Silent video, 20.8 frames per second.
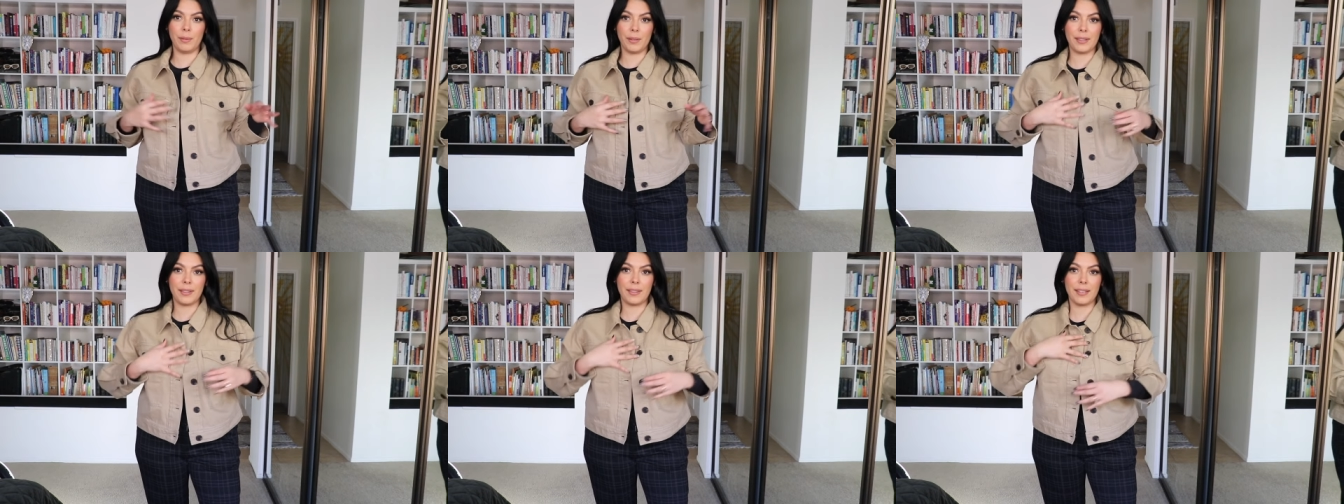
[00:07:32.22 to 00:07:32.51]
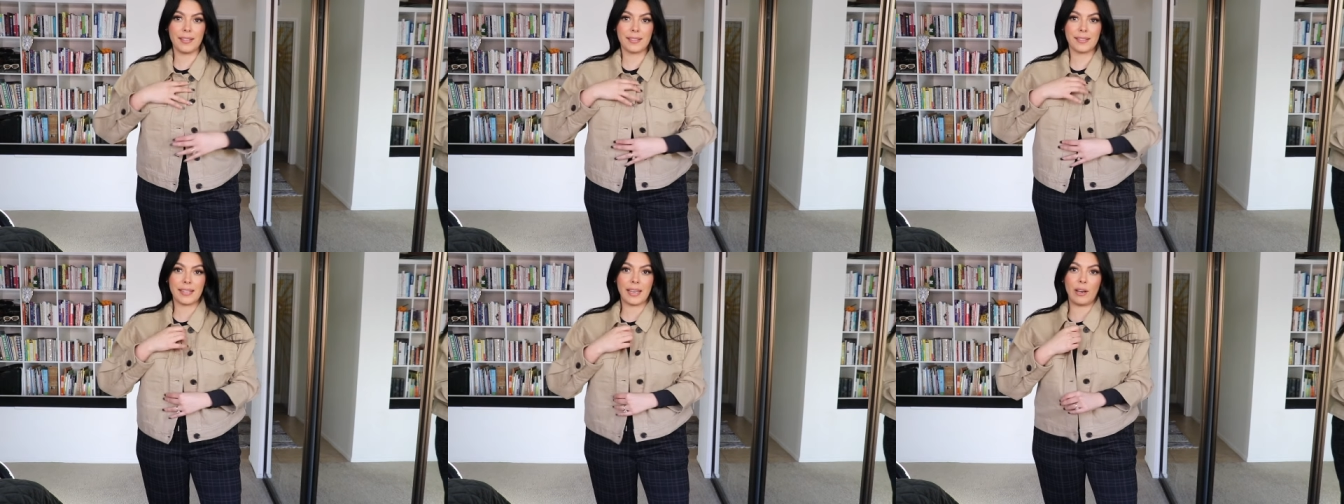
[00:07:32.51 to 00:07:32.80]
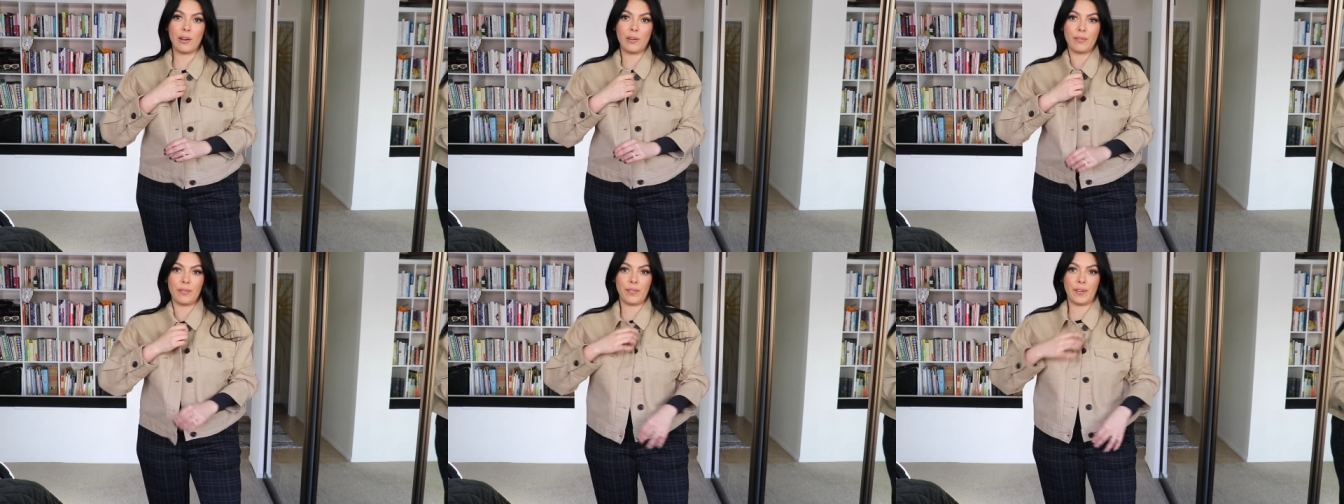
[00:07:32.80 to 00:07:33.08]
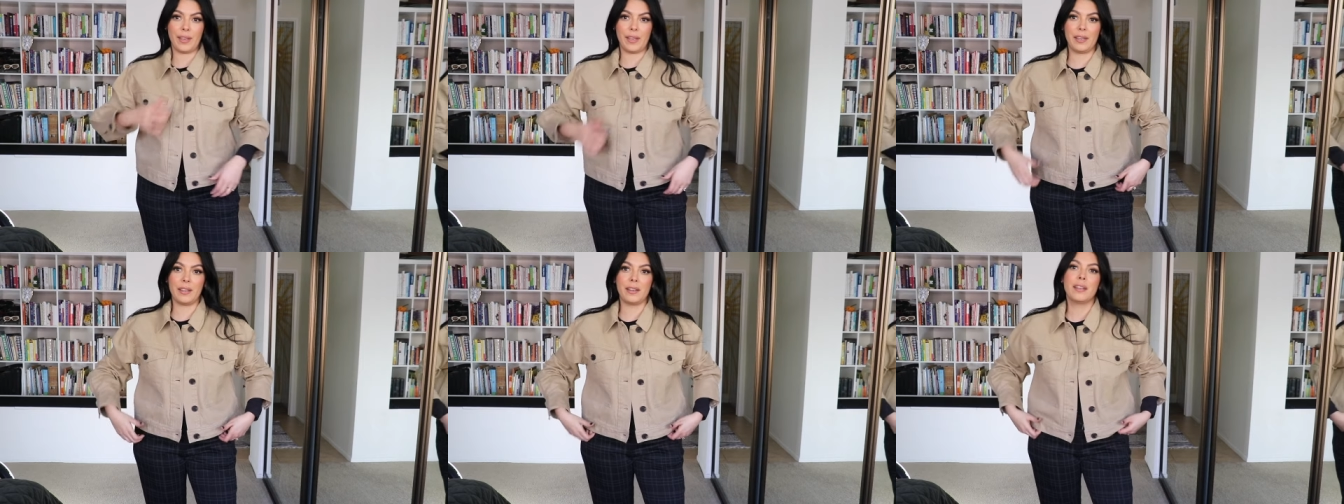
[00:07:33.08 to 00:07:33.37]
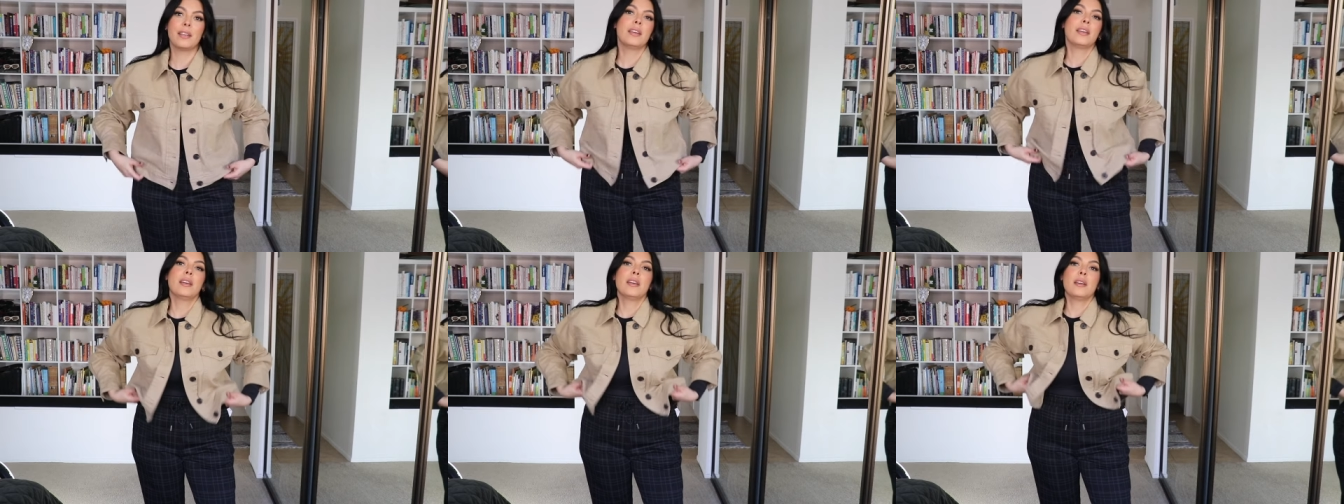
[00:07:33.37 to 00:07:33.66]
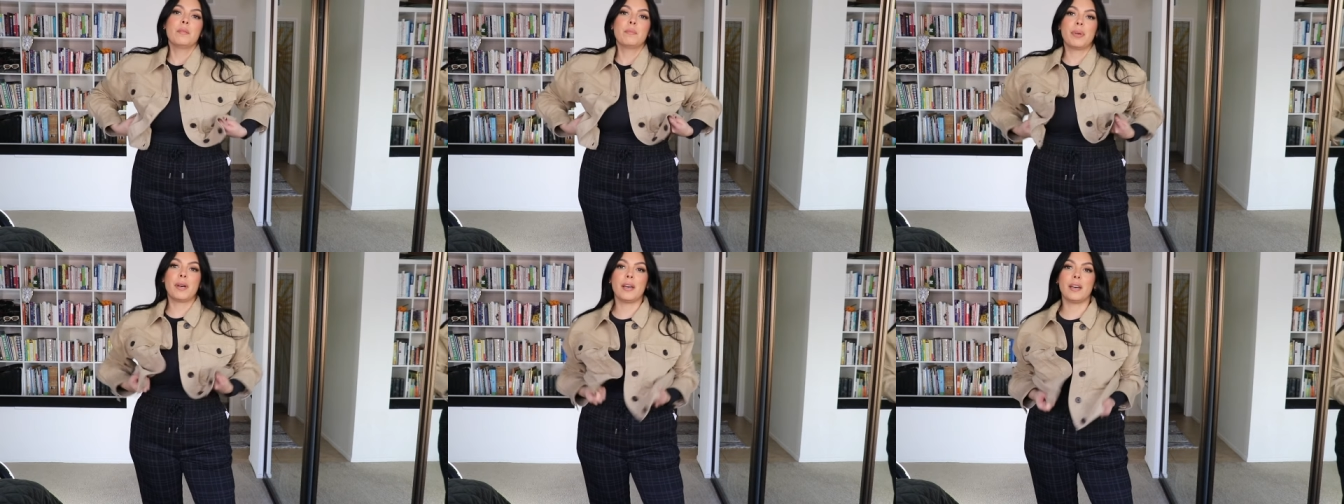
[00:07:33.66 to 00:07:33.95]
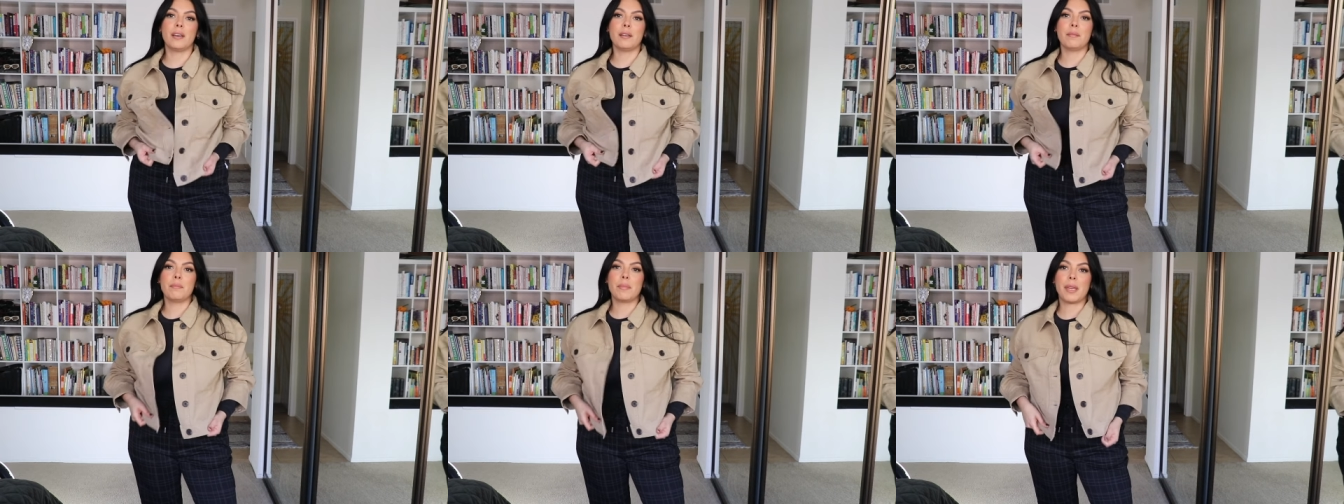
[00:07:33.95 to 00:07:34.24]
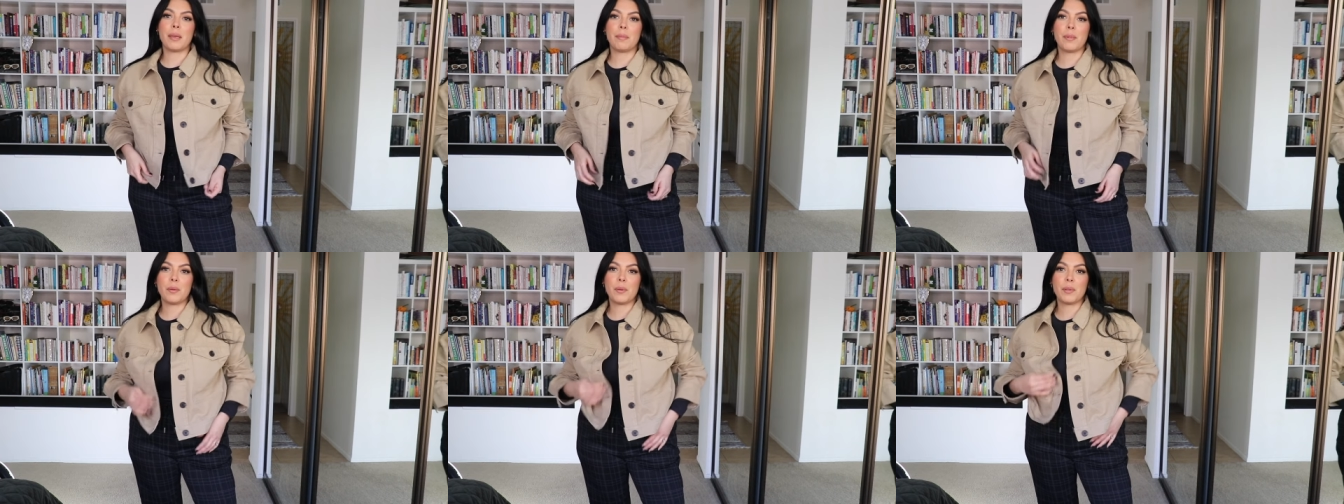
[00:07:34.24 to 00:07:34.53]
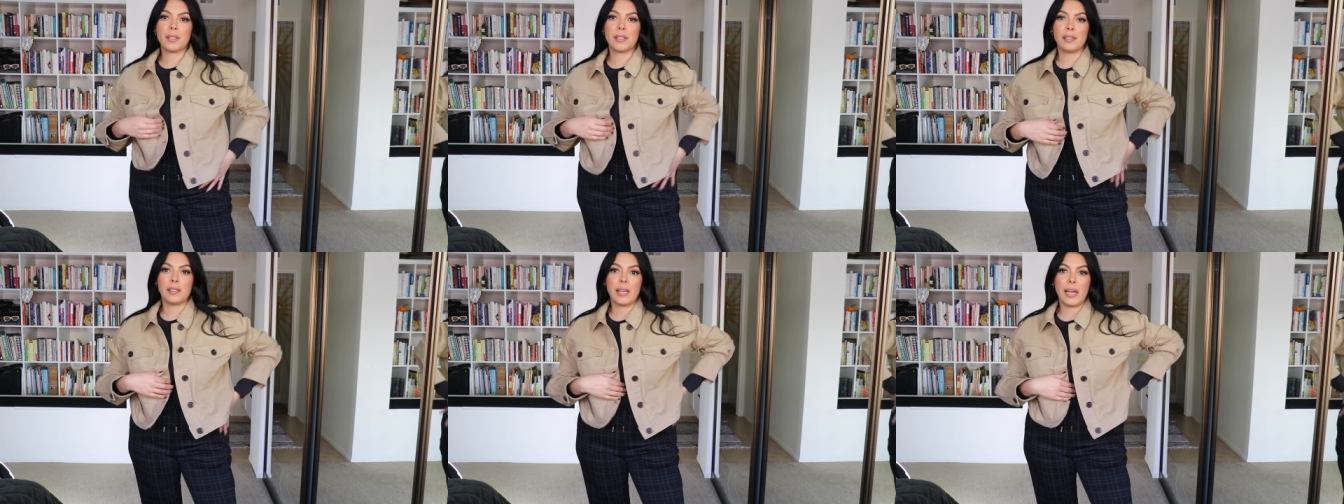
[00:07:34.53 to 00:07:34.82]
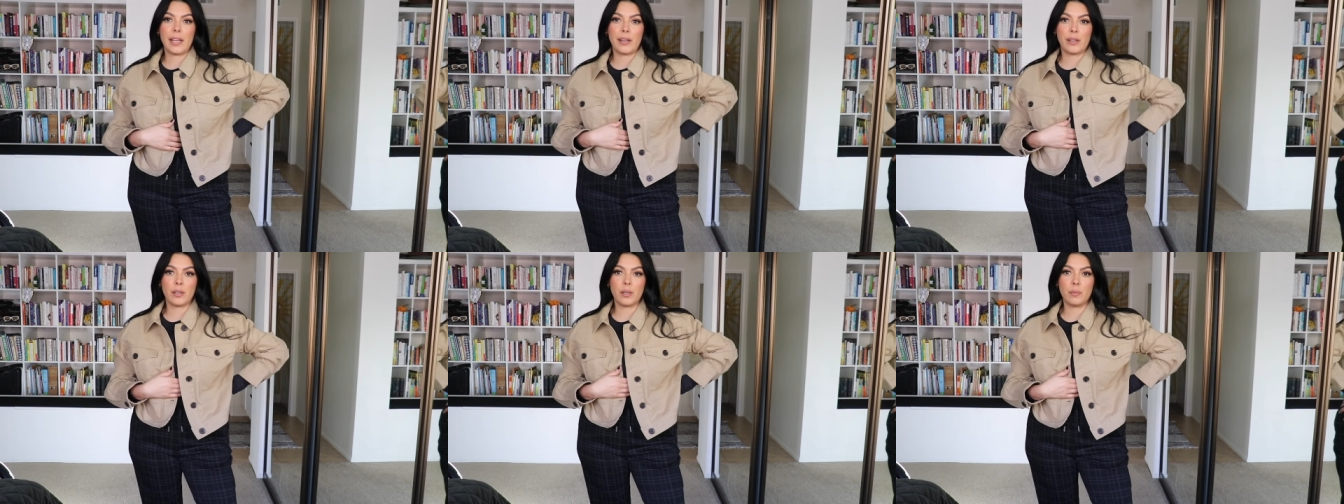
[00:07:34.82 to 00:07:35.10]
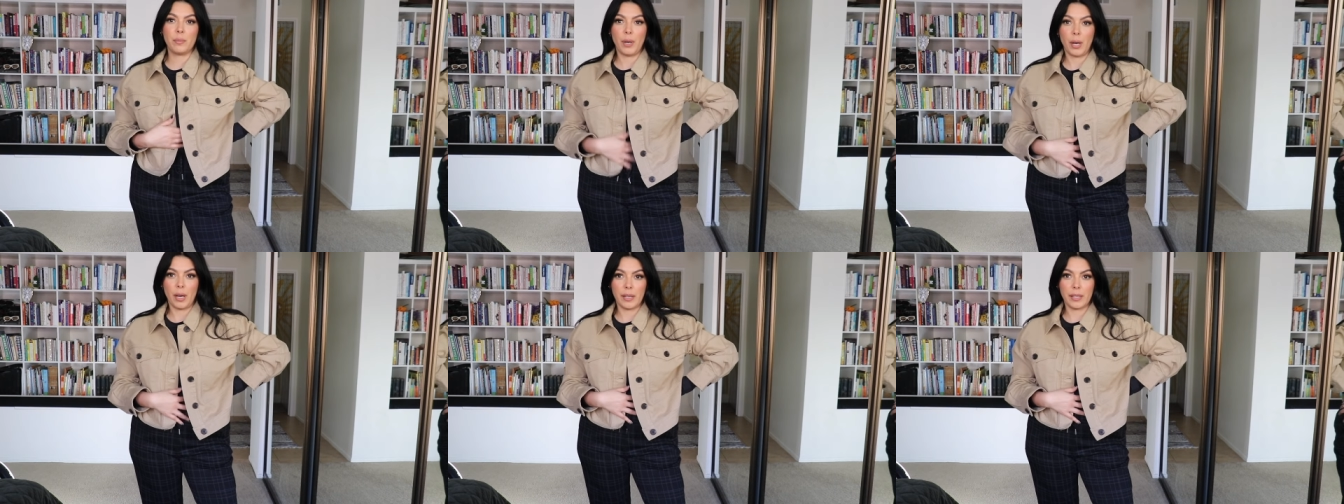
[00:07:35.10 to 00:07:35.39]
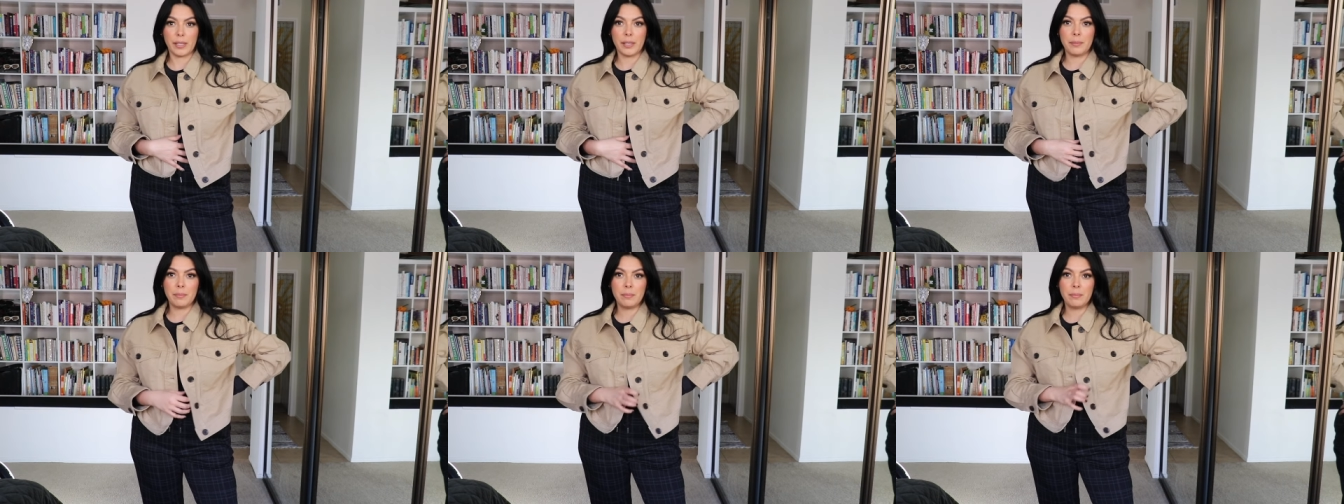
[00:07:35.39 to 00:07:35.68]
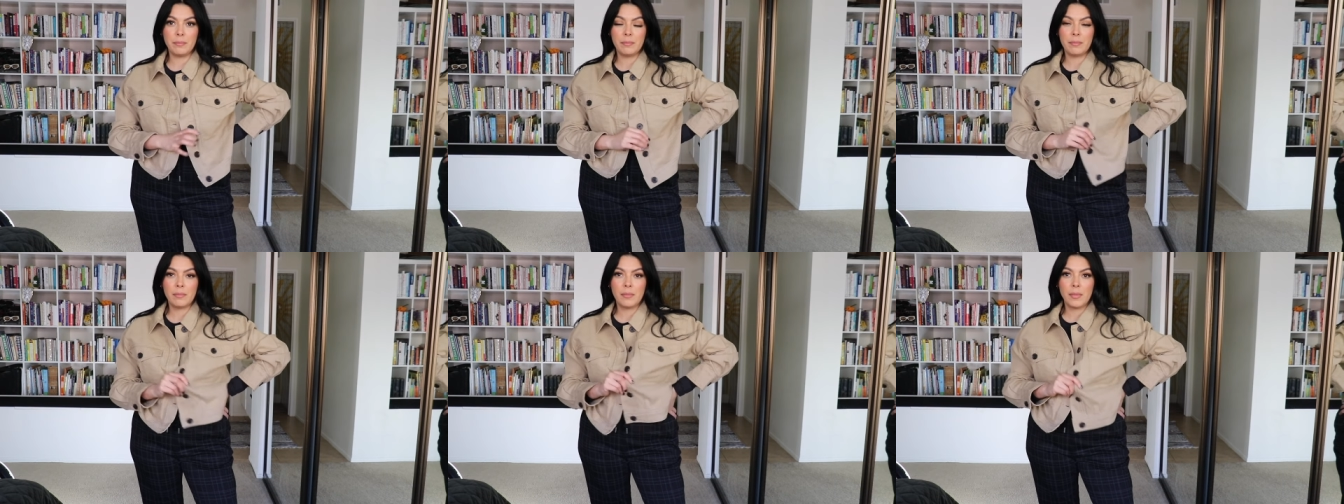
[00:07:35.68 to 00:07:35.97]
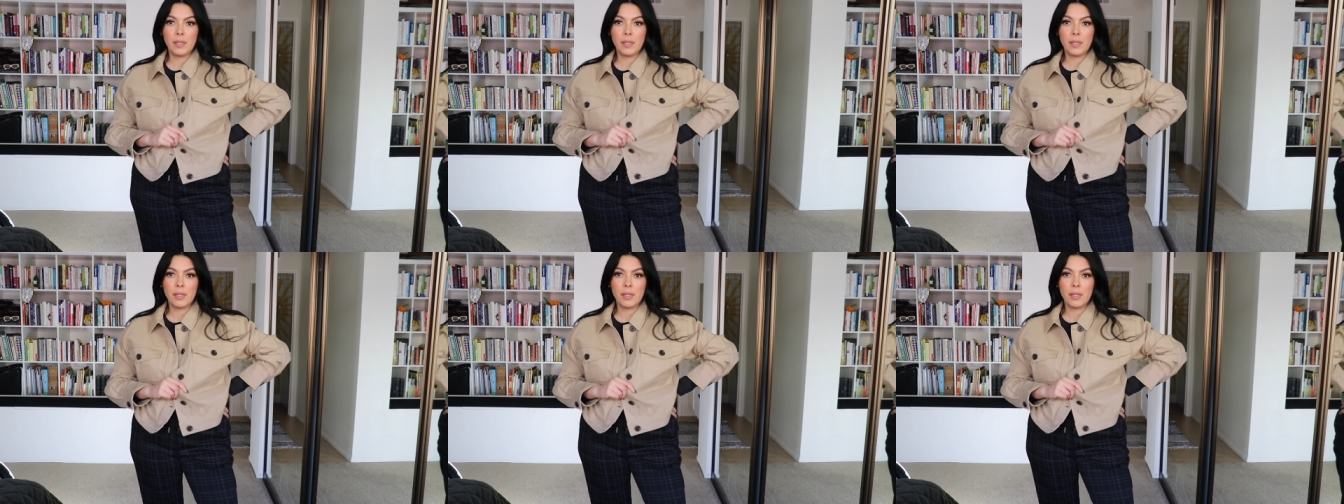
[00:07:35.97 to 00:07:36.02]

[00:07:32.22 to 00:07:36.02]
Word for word: with this outfit, but maybe with a lighter bottom